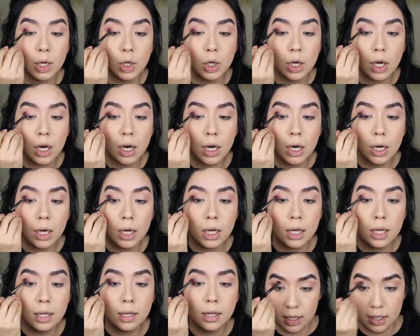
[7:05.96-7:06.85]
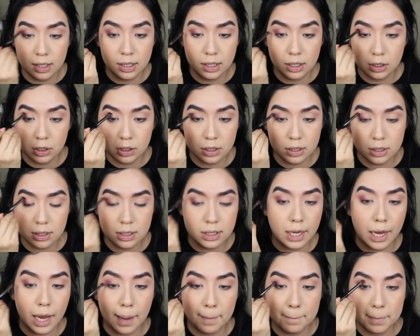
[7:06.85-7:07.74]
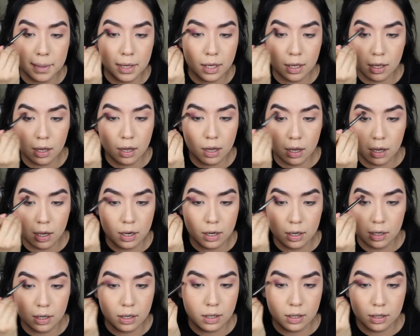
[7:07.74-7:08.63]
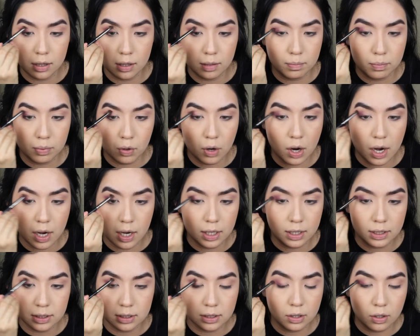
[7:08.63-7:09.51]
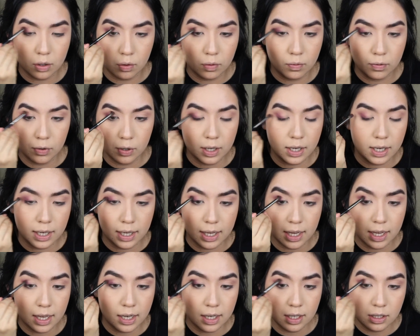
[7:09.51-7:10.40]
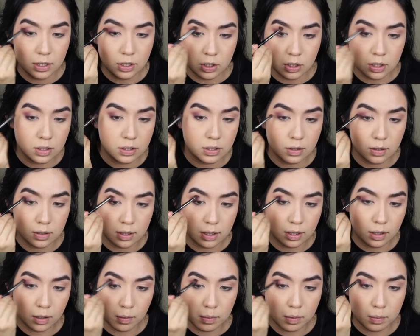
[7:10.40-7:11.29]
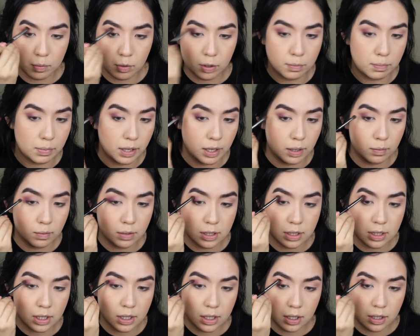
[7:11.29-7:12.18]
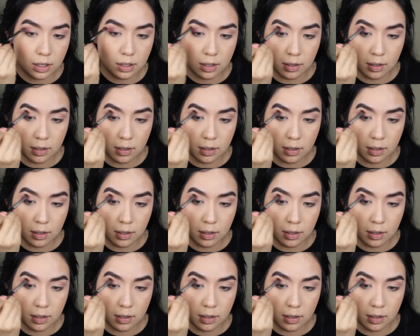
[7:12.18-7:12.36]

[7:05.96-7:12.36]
dog, and then just tapping on the product over it again, just so it's a little bit more pigmented.